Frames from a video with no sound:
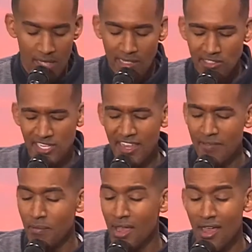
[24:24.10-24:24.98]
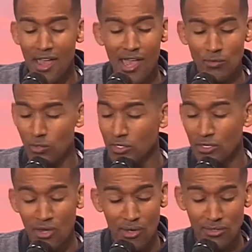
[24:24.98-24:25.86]
Say my heart
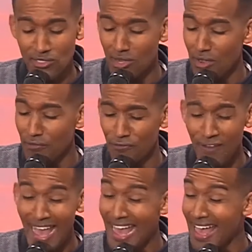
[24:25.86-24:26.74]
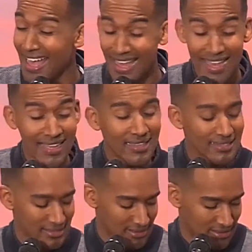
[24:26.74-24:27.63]
wouldn't go so fast.
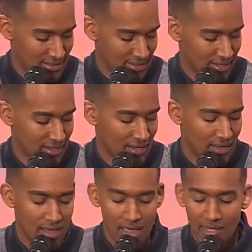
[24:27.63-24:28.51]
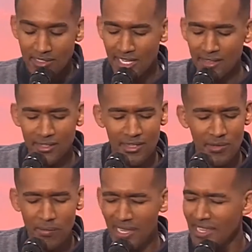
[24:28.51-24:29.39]
Tell the
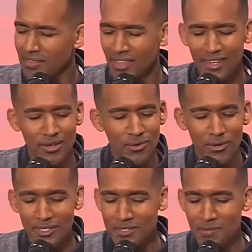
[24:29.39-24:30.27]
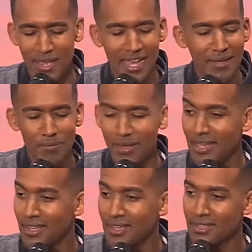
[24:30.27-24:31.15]
young man that he was my
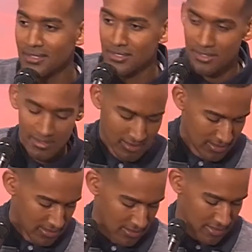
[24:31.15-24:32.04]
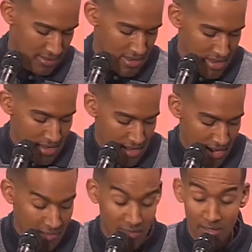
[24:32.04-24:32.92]
past.
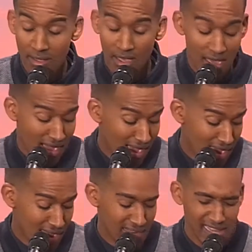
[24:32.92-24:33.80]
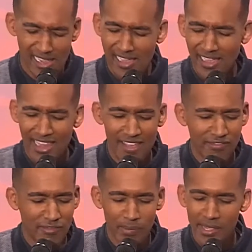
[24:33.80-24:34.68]
And the heart he
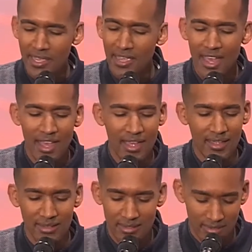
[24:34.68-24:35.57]
left behind